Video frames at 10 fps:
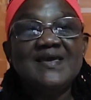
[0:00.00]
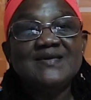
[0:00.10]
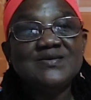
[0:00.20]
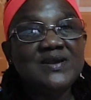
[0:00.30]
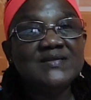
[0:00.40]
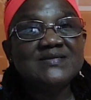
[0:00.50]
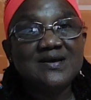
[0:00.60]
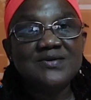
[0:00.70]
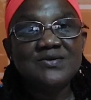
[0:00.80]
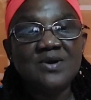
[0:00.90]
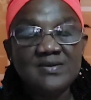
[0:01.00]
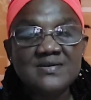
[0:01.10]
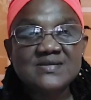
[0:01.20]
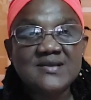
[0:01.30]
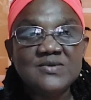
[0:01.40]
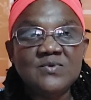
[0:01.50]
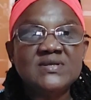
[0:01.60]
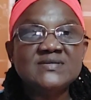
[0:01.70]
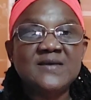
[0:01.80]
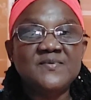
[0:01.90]
Students, are you understanding
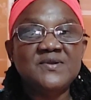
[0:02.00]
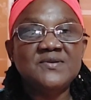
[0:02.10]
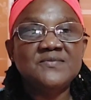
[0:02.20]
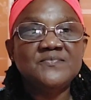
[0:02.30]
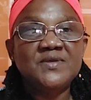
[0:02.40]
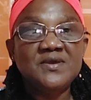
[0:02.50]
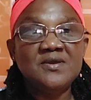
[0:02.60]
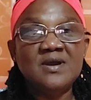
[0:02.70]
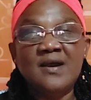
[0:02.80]
what is happening here?